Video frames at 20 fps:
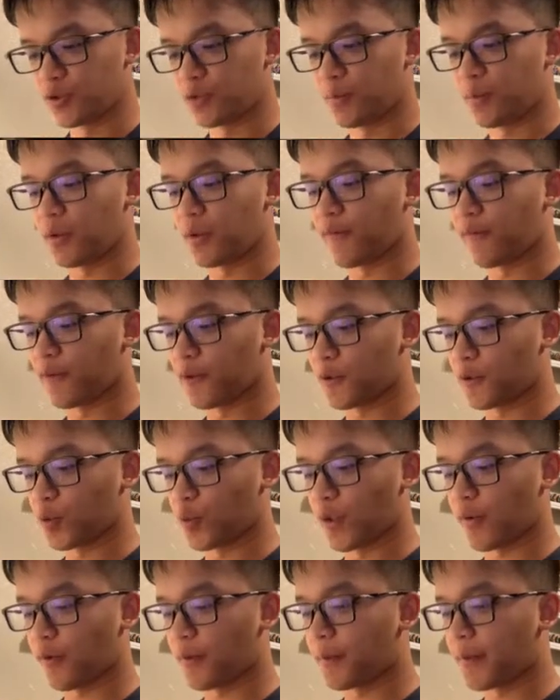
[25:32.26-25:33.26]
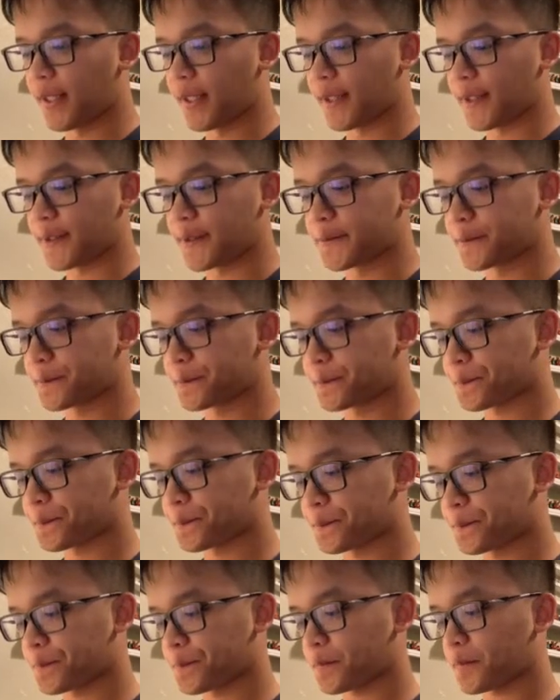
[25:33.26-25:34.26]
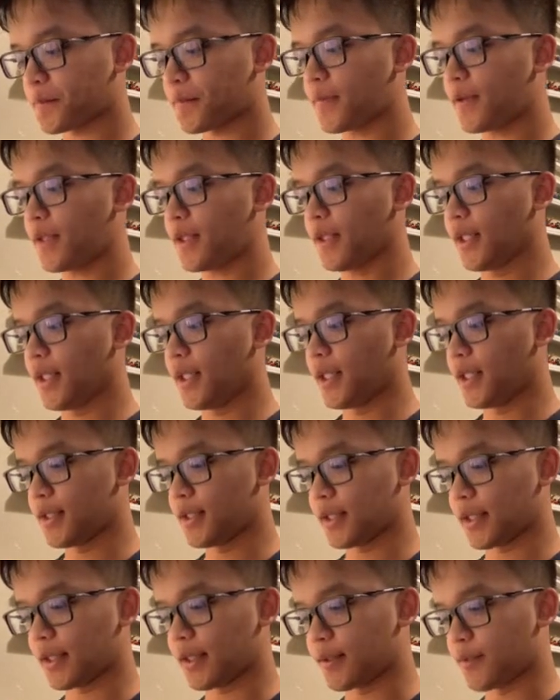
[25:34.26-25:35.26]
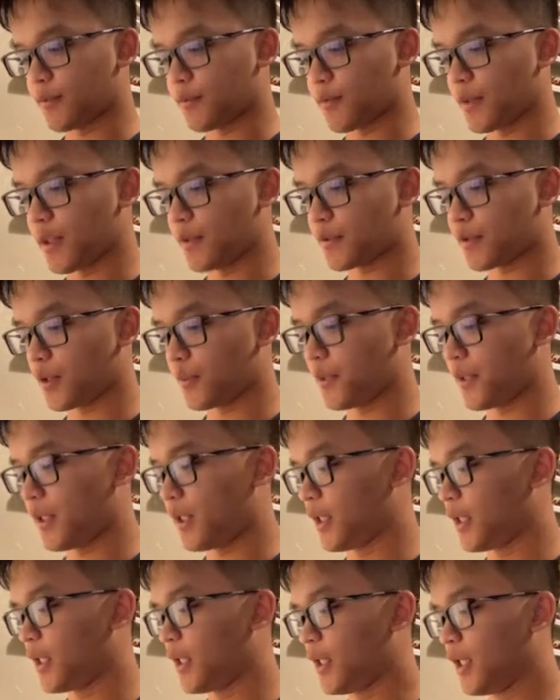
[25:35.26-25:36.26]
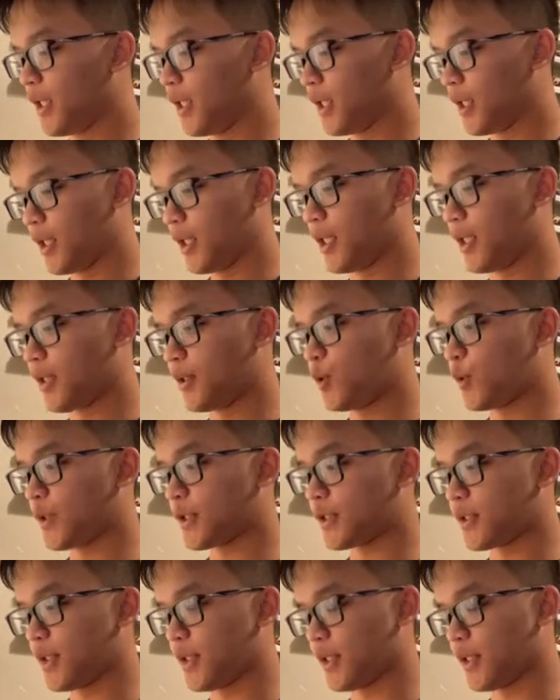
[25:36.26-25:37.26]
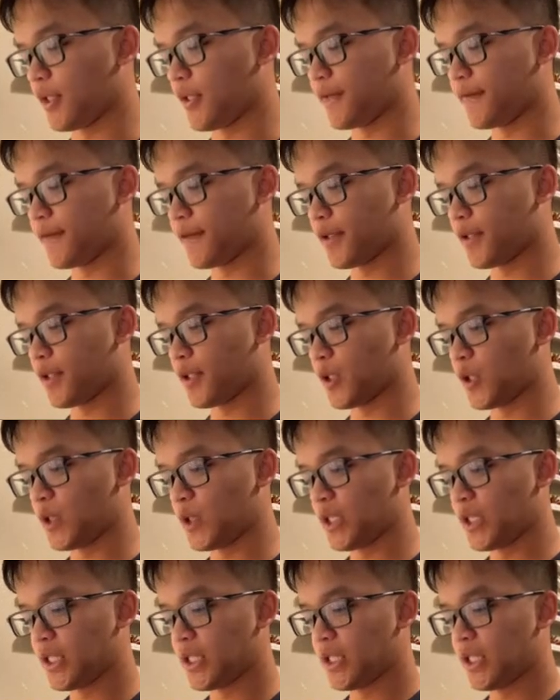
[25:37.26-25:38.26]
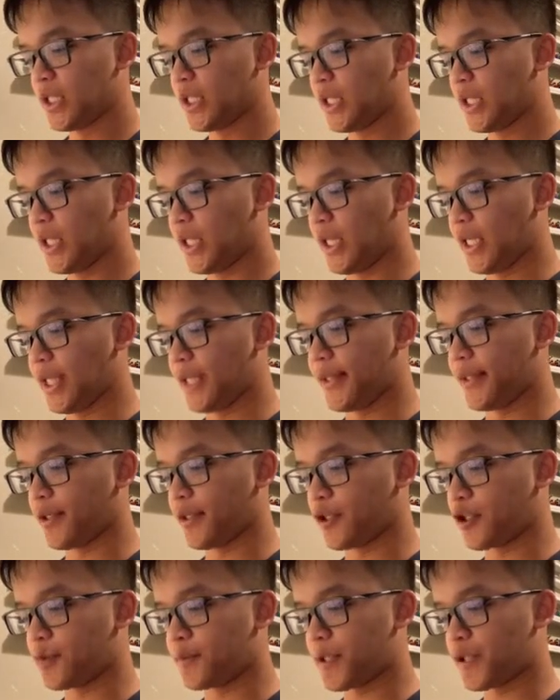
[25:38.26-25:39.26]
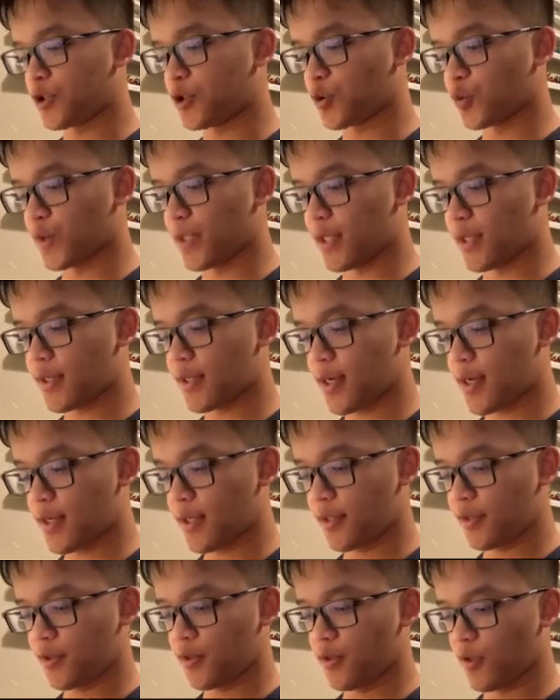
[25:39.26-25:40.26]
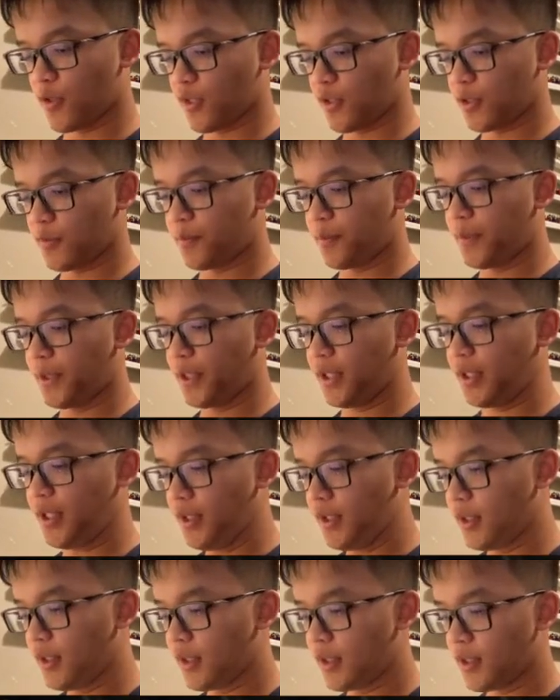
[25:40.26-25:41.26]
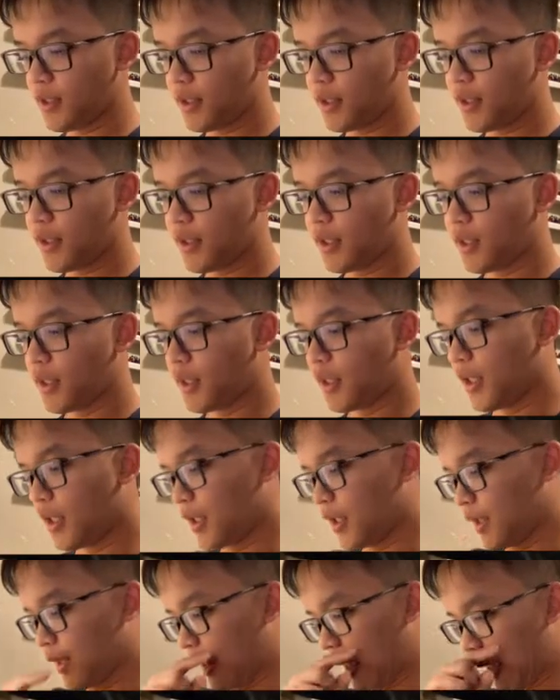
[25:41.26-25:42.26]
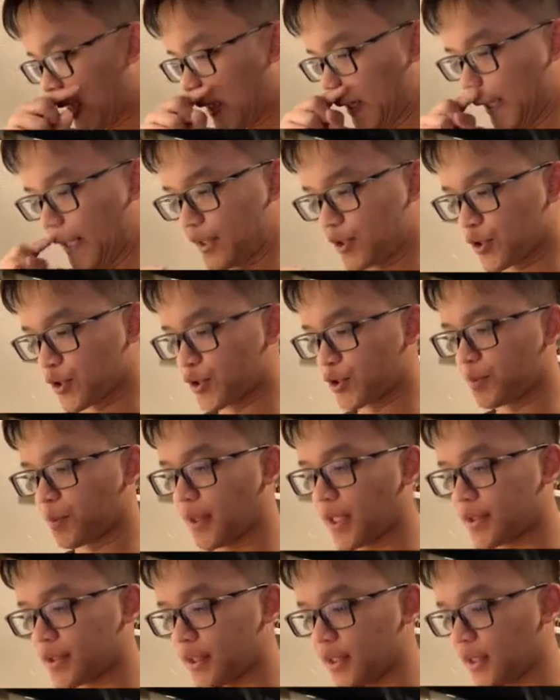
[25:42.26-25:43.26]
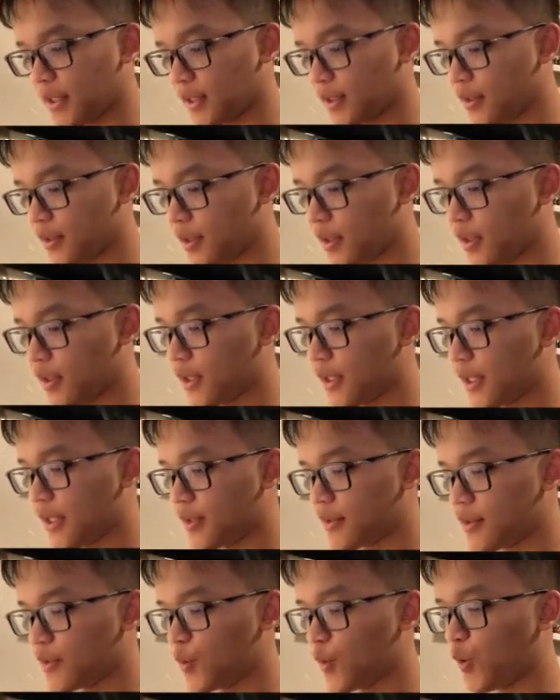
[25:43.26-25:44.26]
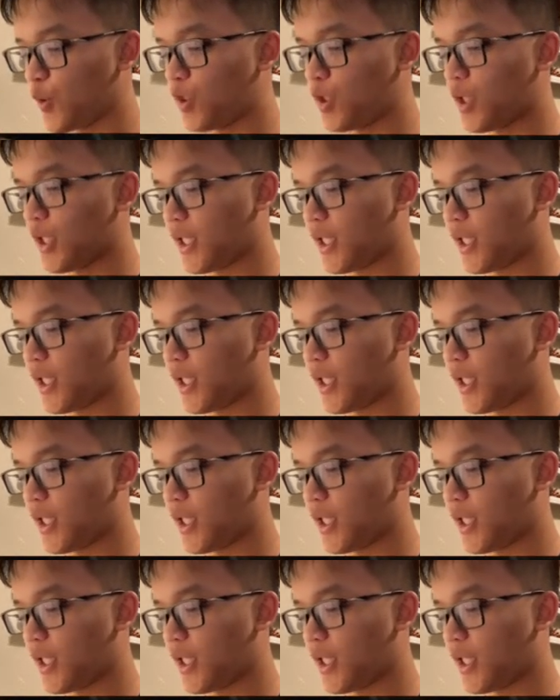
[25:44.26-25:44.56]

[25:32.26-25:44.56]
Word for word: is going to be the first rare of the pack. Second rare is going to be Twisting Inferno. And our special rare card is going to be Nature's Blessing. All right, so we only